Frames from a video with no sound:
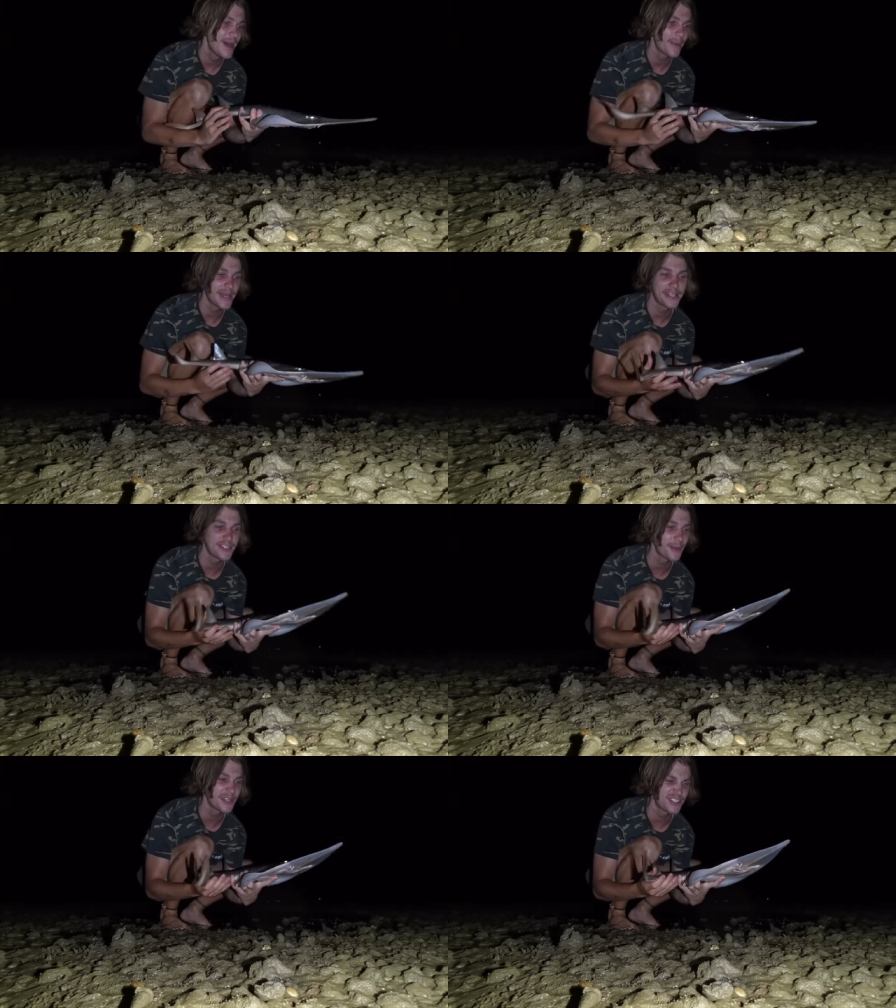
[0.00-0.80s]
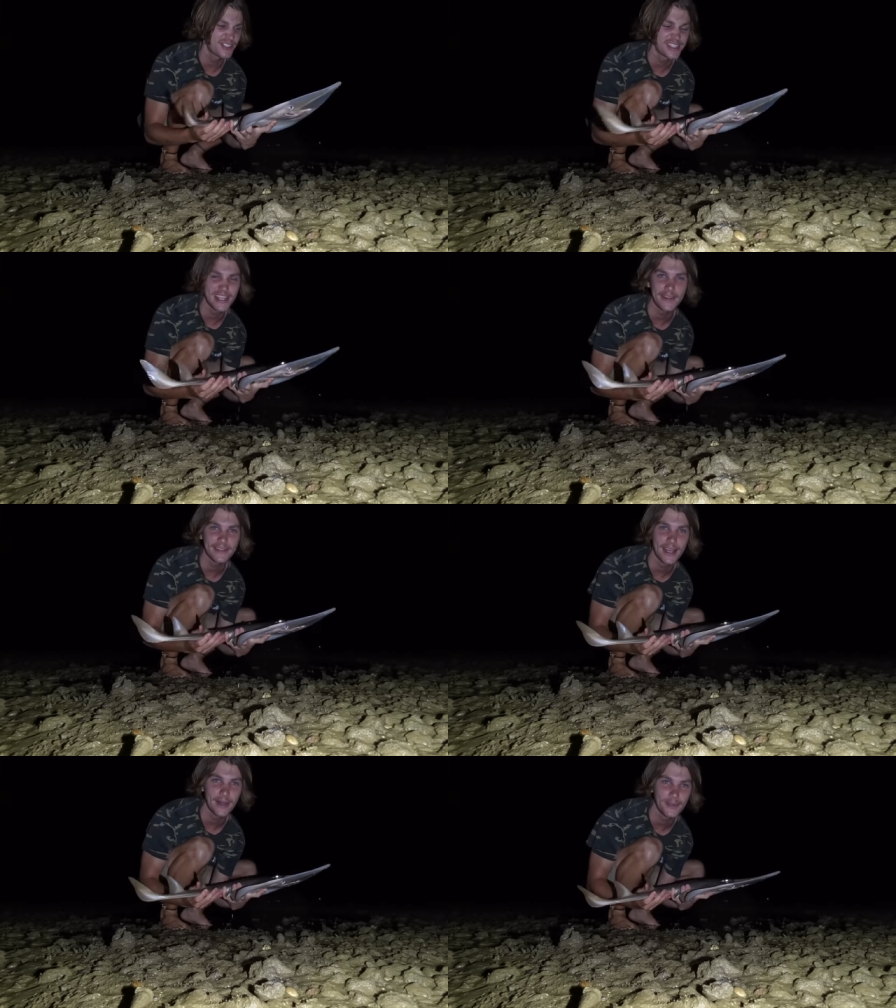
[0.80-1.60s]
But yeah, don't wanna stress out
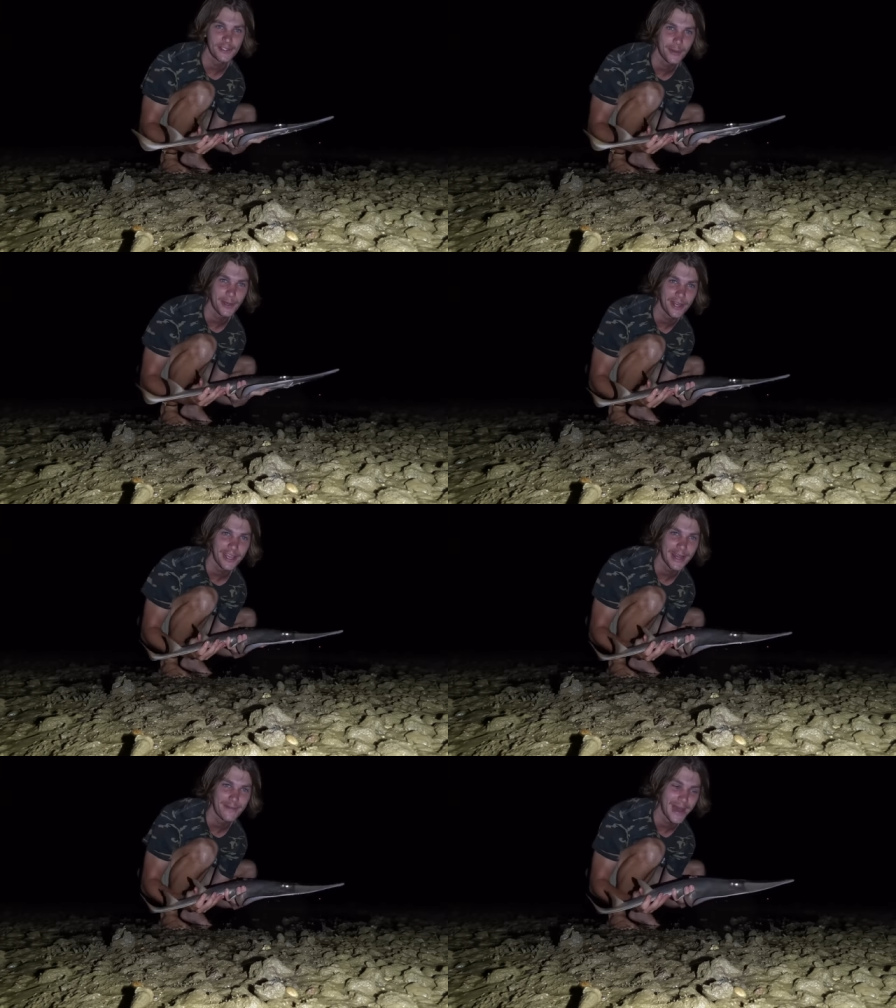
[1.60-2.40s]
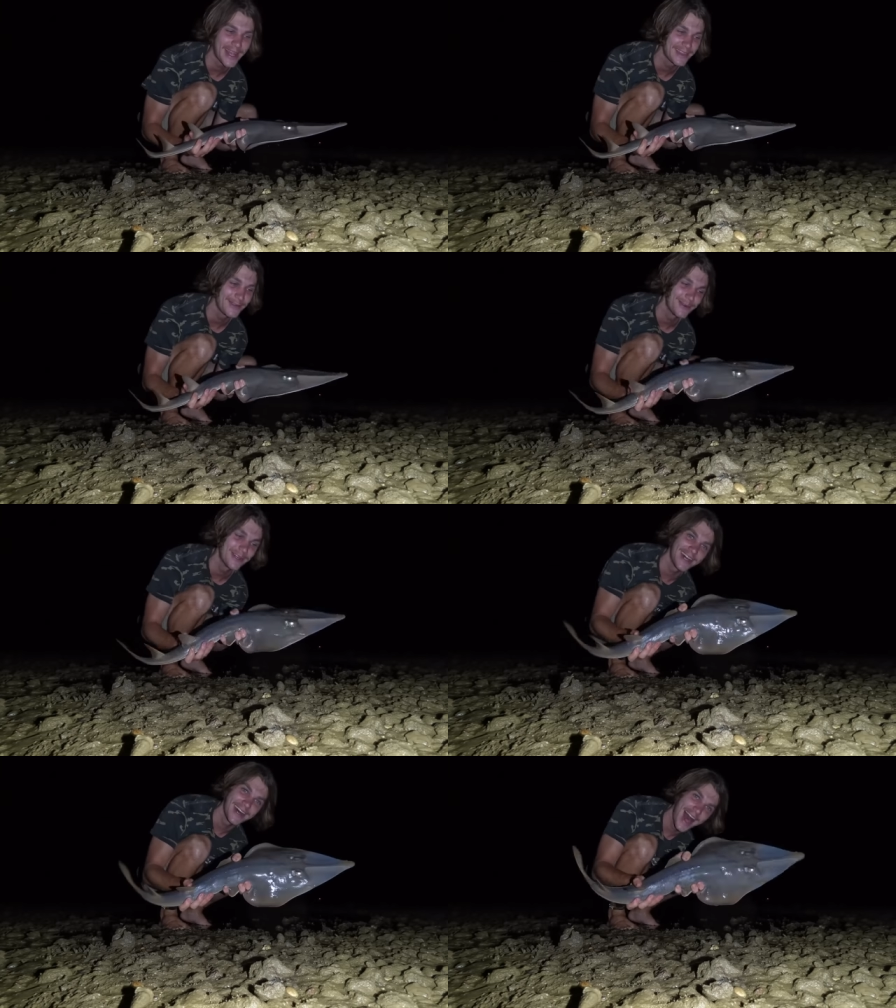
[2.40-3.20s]
this animal, so we're gonna get him back in the
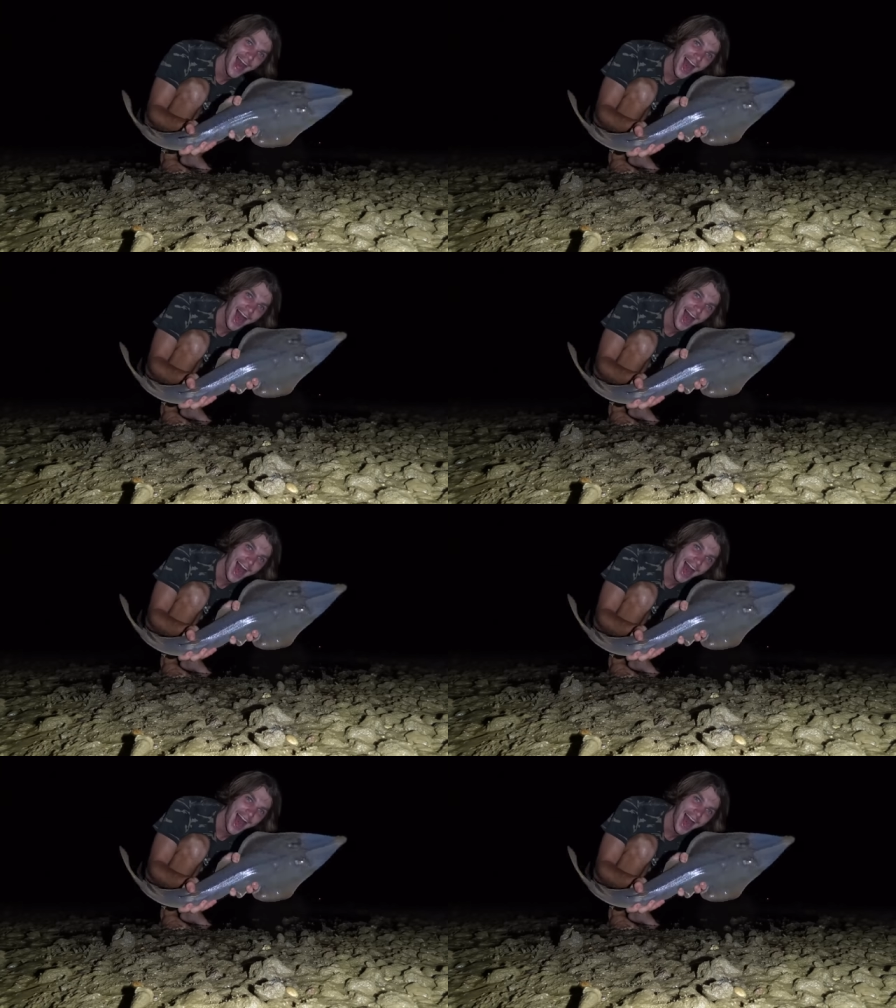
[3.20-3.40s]
water.